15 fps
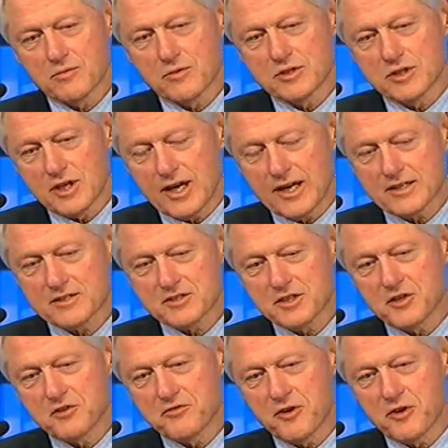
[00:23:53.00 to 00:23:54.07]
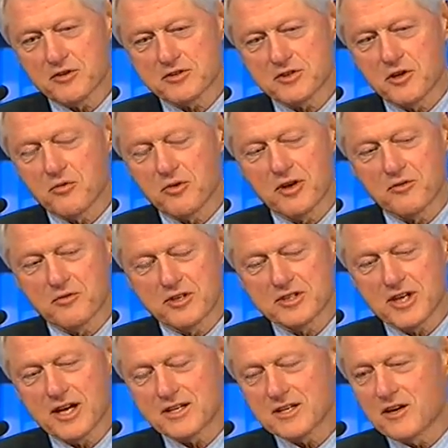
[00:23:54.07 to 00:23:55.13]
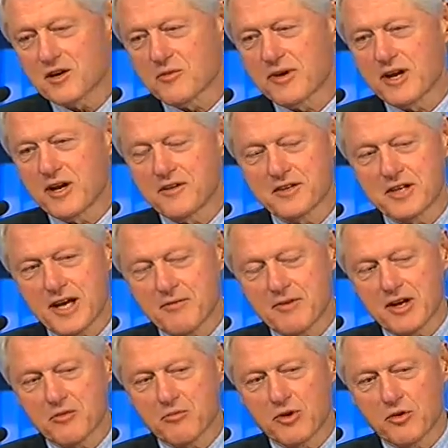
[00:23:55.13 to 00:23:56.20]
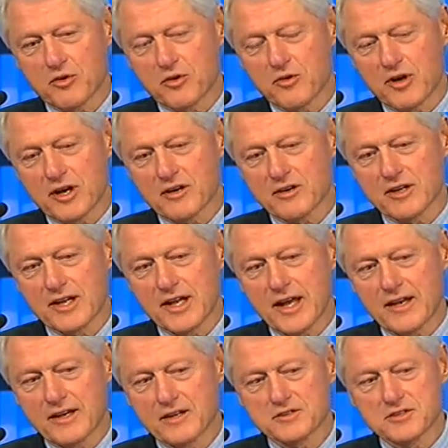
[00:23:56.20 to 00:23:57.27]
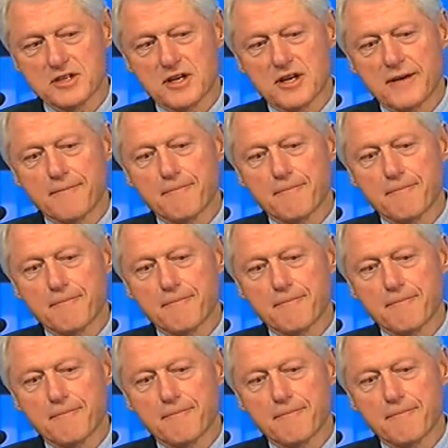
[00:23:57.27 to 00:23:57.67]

would like to see you focus on, one of which I talk about all the time like a broken record, and that is,